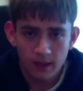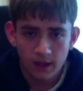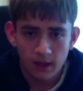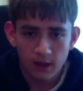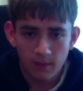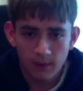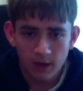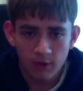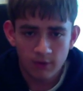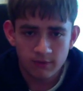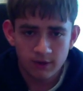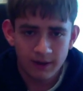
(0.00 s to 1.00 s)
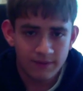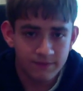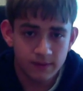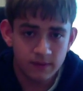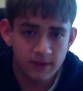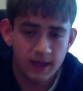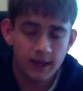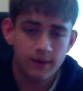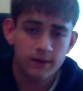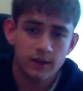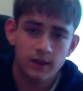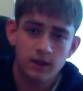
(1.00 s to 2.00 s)
However, I feel
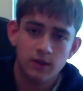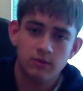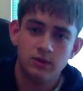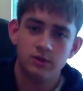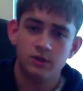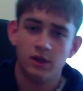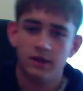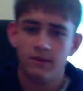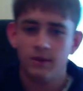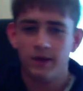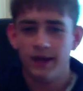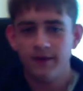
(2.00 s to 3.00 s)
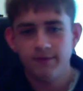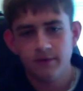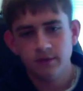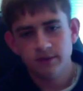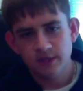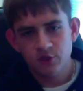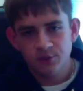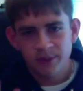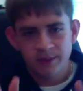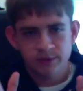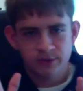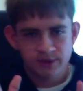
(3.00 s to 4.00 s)
that when you're talking about headphones, they should be
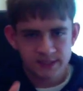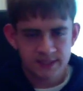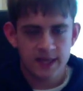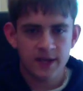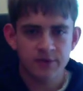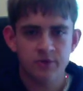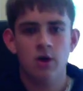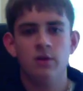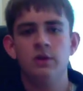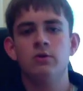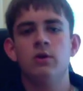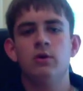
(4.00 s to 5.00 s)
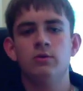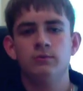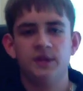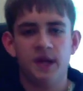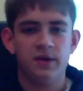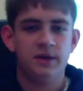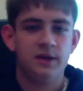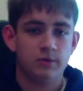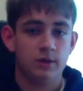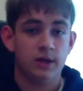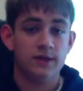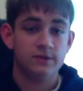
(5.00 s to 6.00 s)
able to stand on their own without an
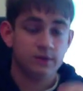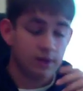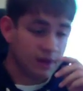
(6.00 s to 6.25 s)
equalizer.